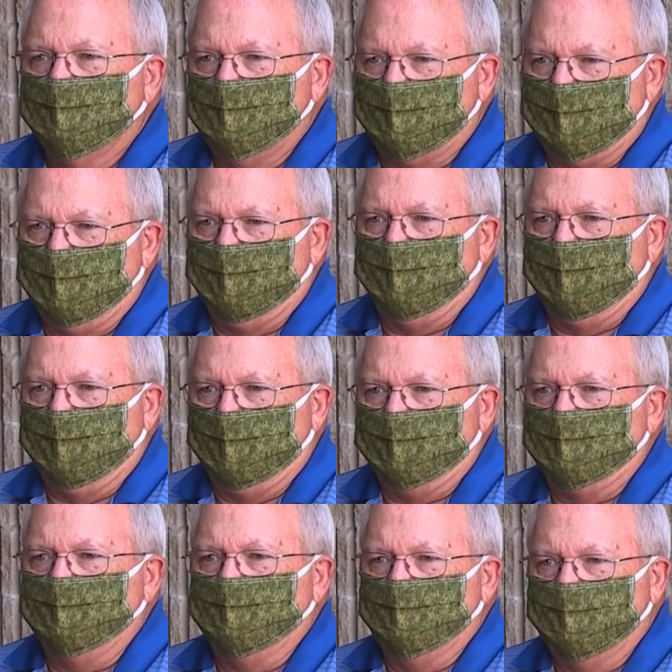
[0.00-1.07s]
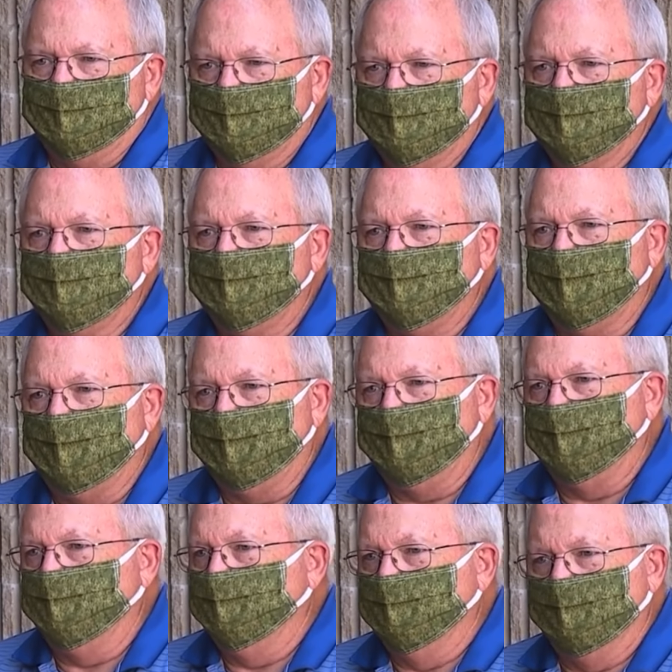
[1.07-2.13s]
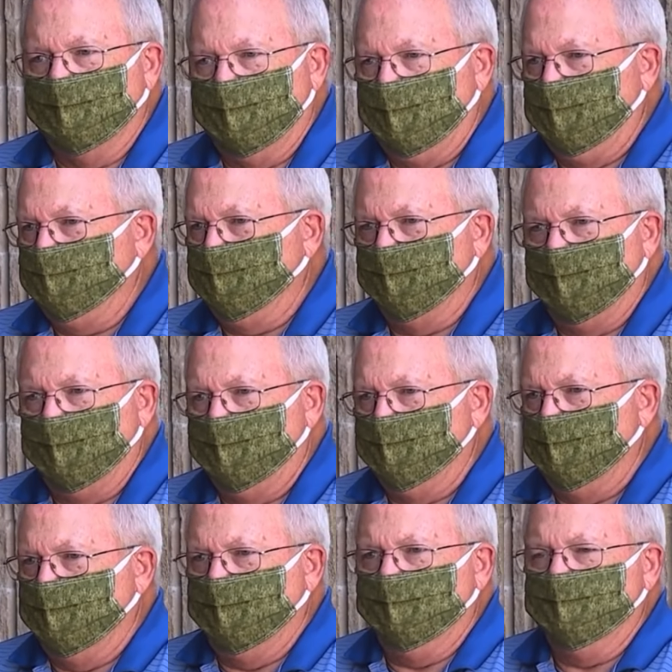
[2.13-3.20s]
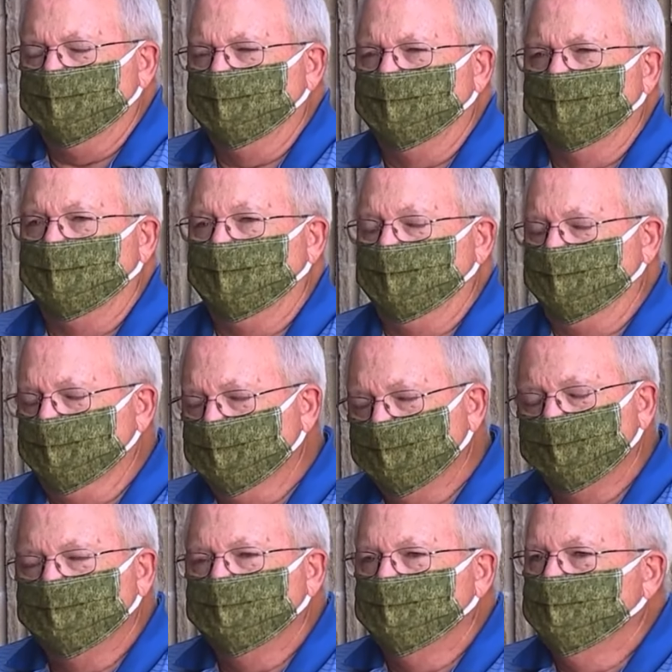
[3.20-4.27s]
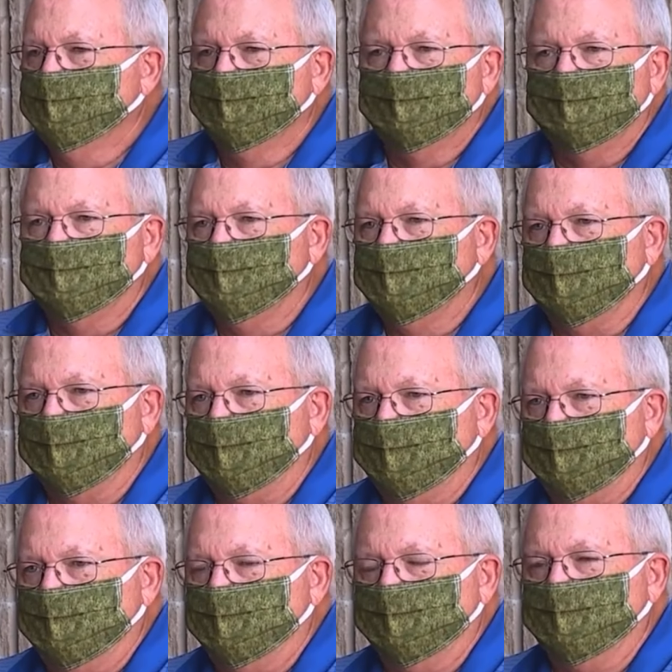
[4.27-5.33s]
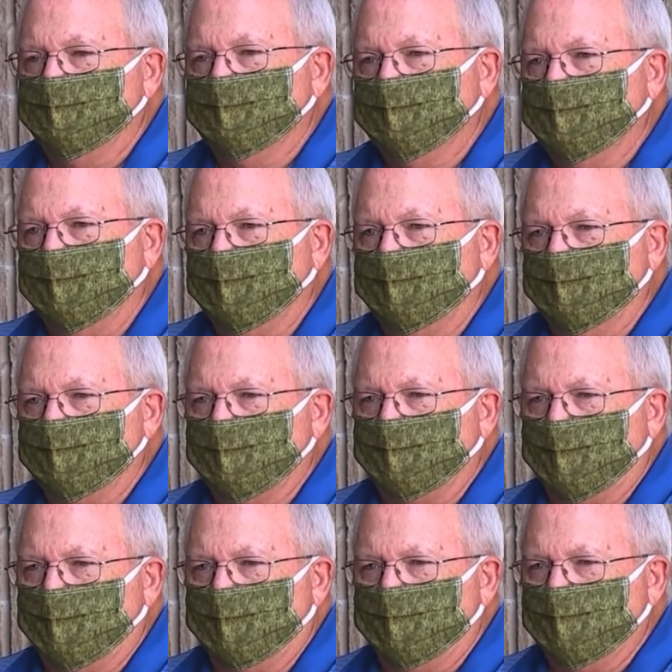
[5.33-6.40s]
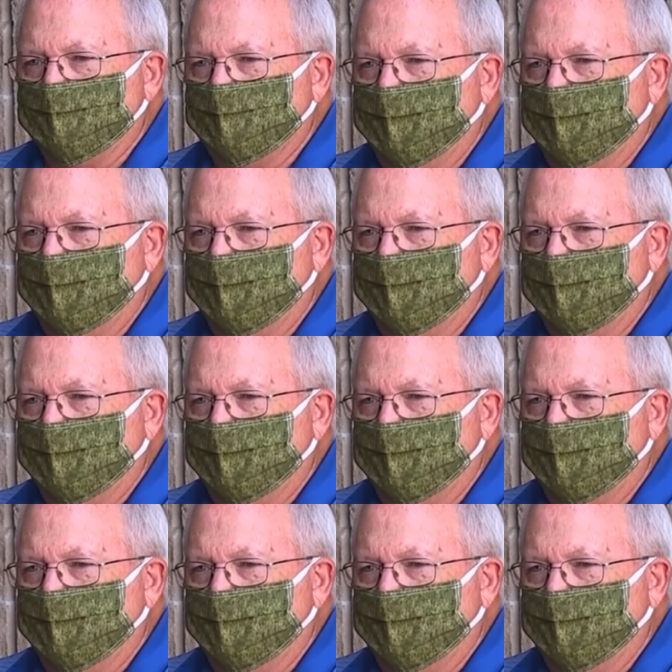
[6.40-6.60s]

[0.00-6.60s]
showed up, shot her, and left right away. Like, there was a purpose